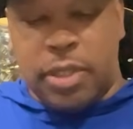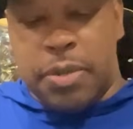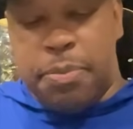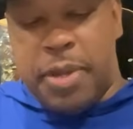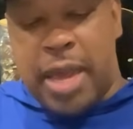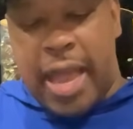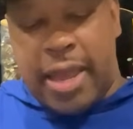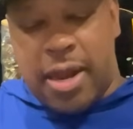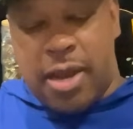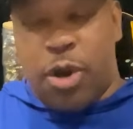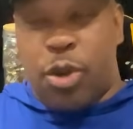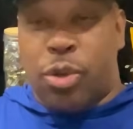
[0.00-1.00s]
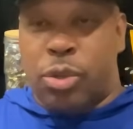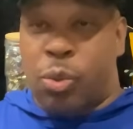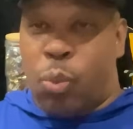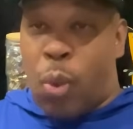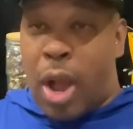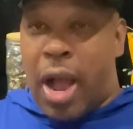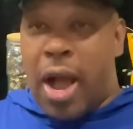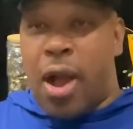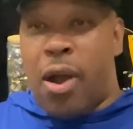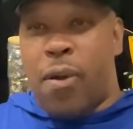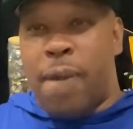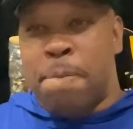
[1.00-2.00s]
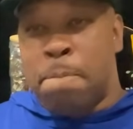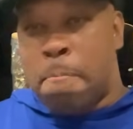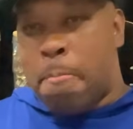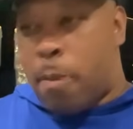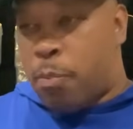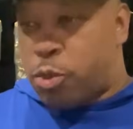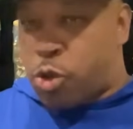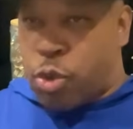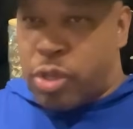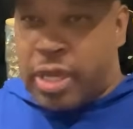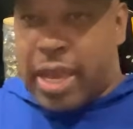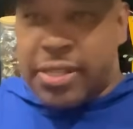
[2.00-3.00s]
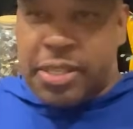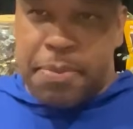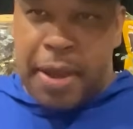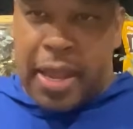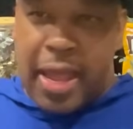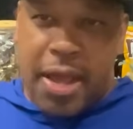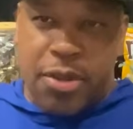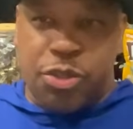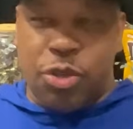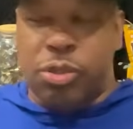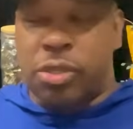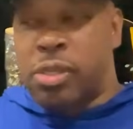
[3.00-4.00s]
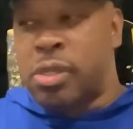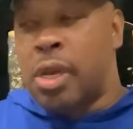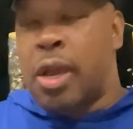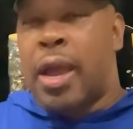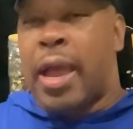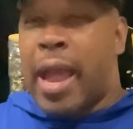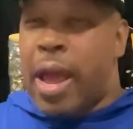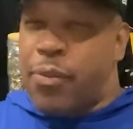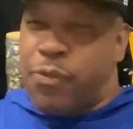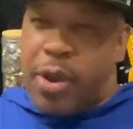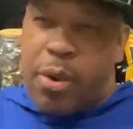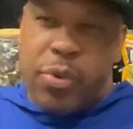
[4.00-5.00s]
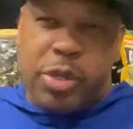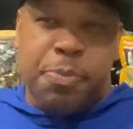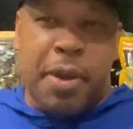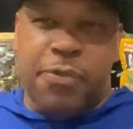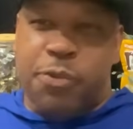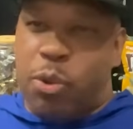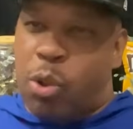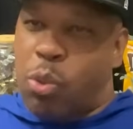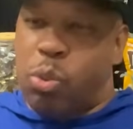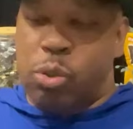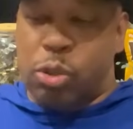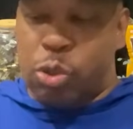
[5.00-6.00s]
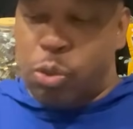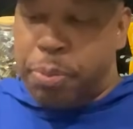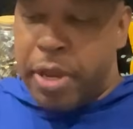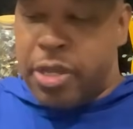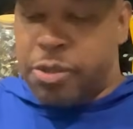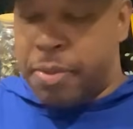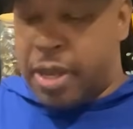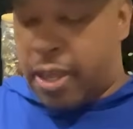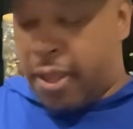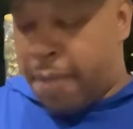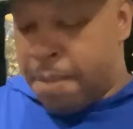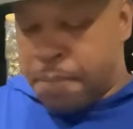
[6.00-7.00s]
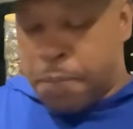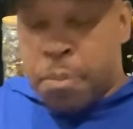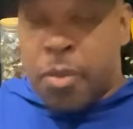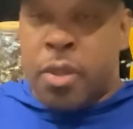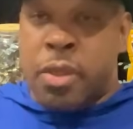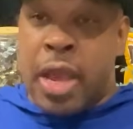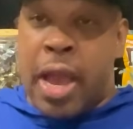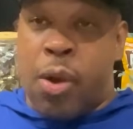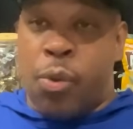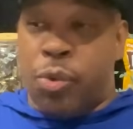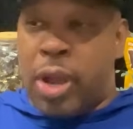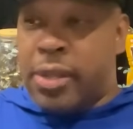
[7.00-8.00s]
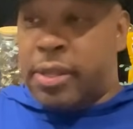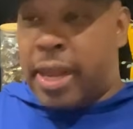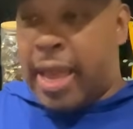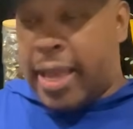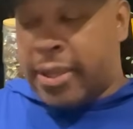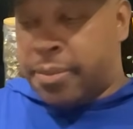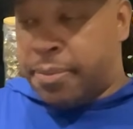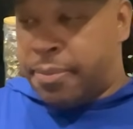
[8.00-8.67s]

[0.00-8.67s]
Be acting a little wild. Certain guests he might have, certain things. Adam, very respectful, cool dude, businessman. Now, after that,